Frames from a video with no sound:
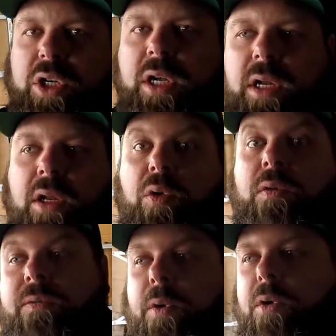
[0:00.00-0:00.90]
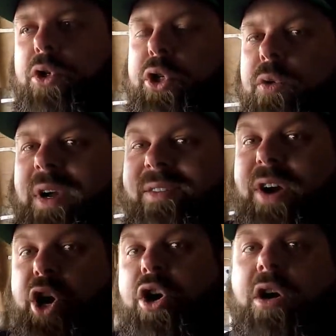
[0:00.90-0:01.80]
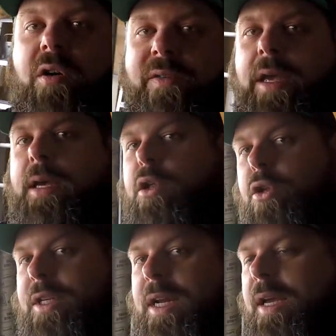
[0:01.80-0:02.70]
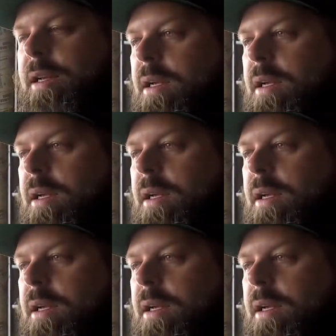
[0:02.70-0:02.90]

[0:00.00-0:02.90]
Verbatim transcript: going to do a photo shoot of her vehicle tonight,